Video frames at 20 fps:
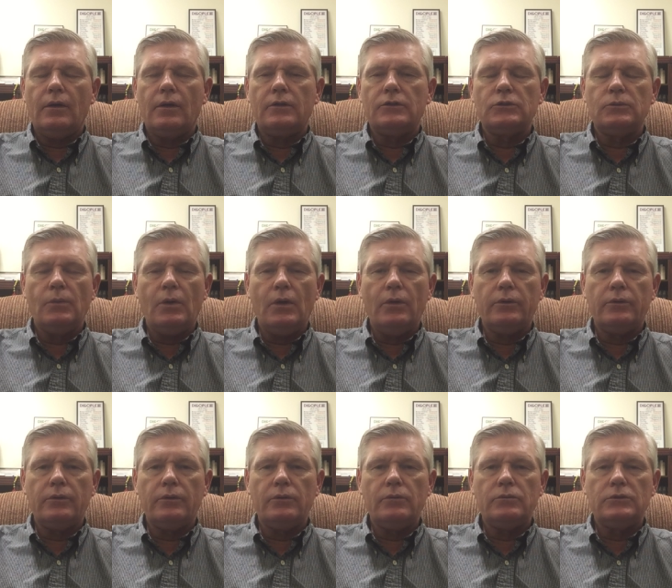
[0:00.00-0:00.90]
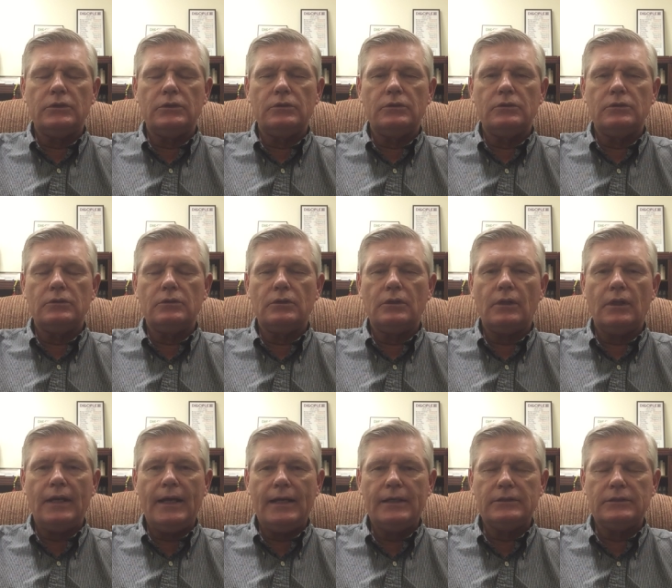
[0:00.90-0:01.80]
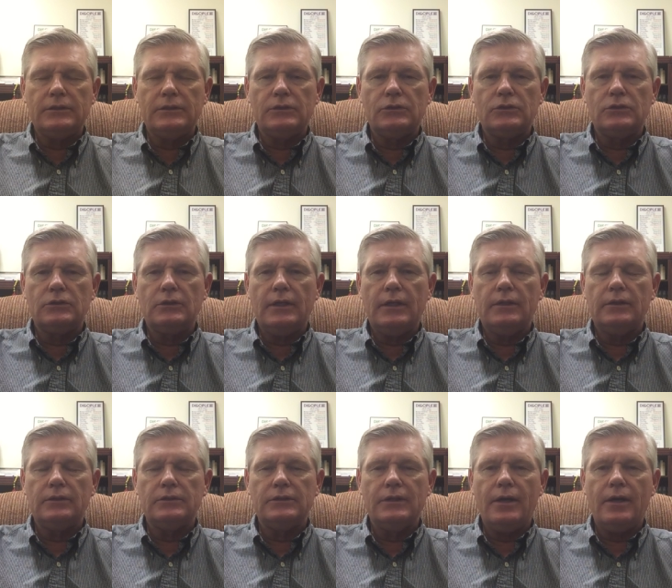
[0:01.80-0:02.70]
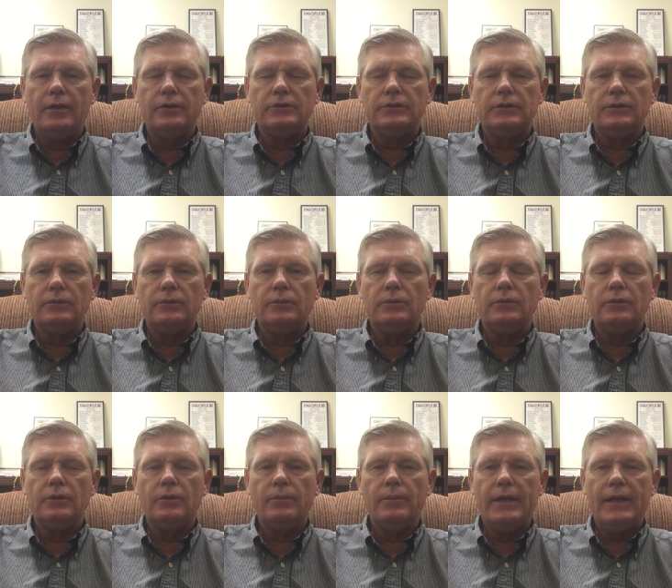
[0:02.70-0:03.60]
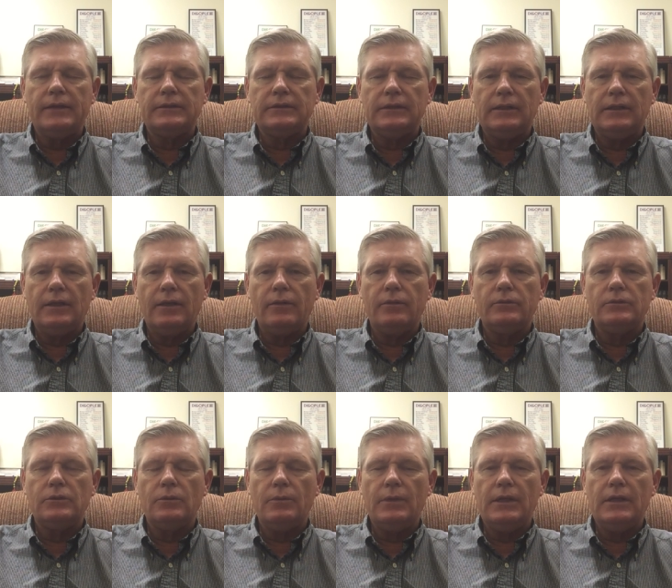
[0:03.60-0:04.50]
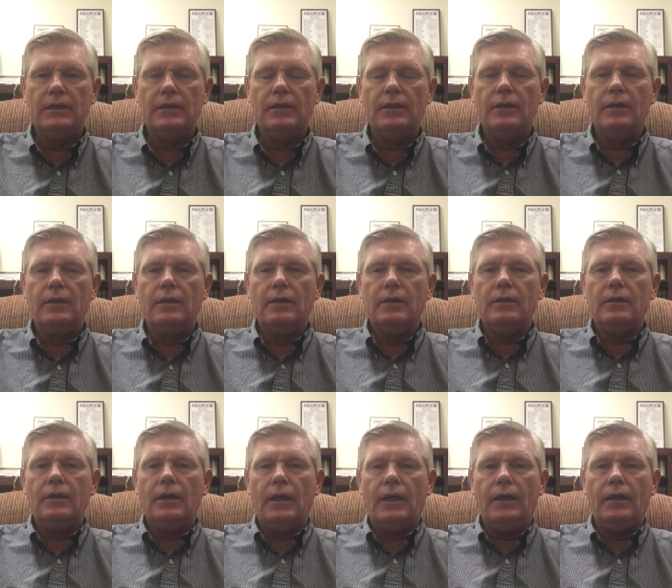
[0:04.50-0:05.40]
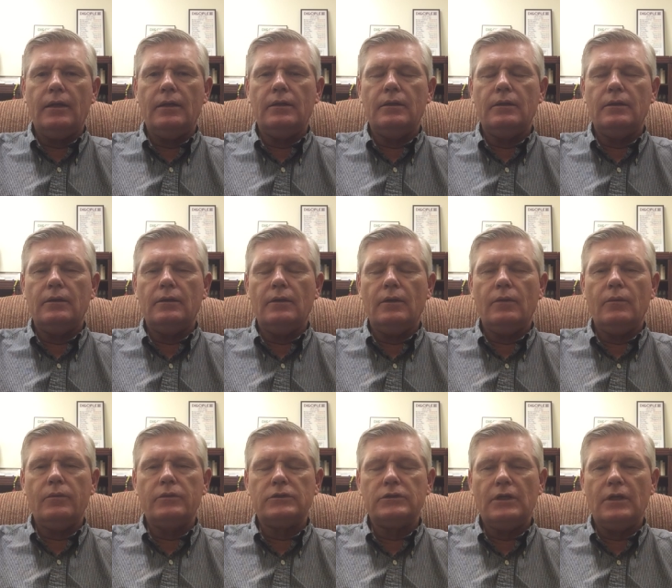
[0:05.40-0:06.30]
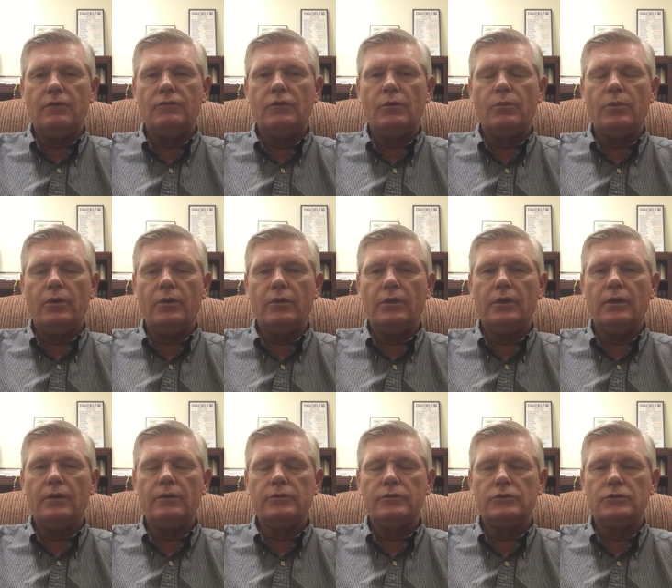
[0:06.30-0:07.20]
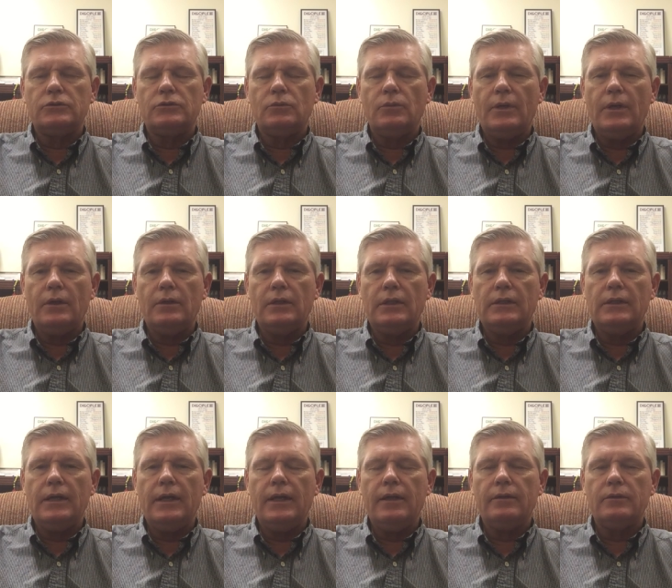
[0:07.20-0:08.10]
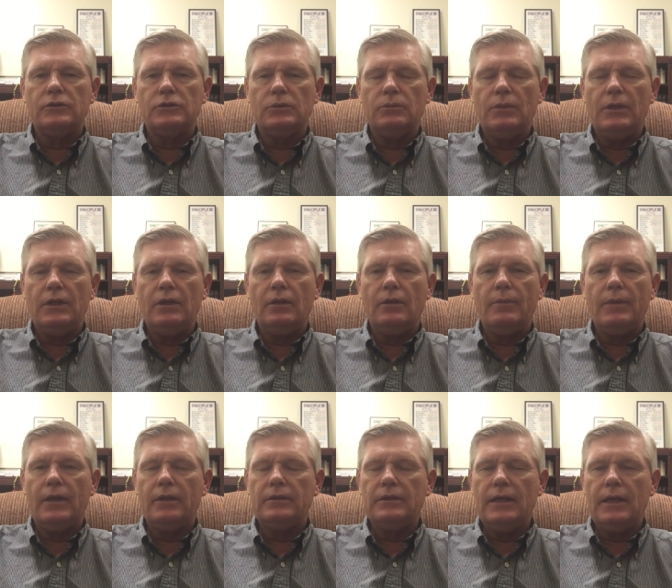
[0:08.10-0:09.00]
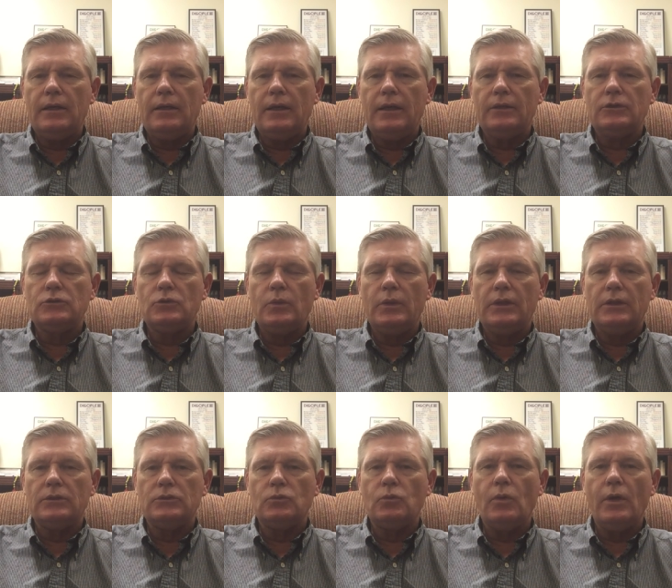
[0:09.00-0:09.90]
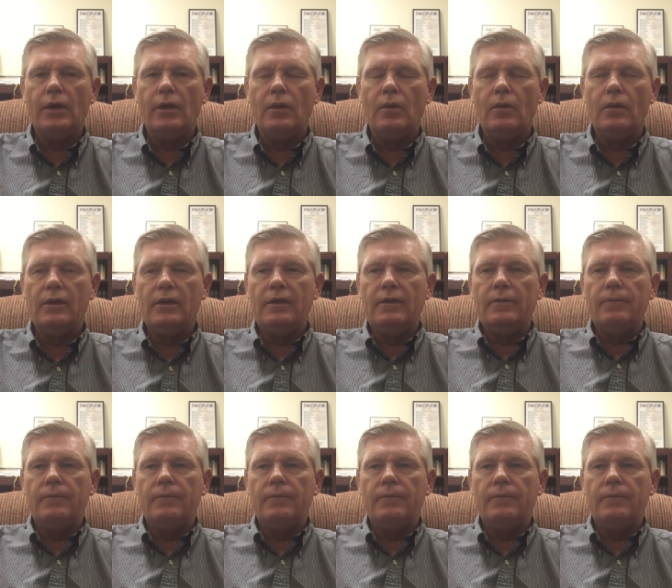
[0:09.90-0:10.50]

our small groups and classes that desire to come back together to meet and uh, all the safety protocols surrounding that. There's a meeting about that next week as well.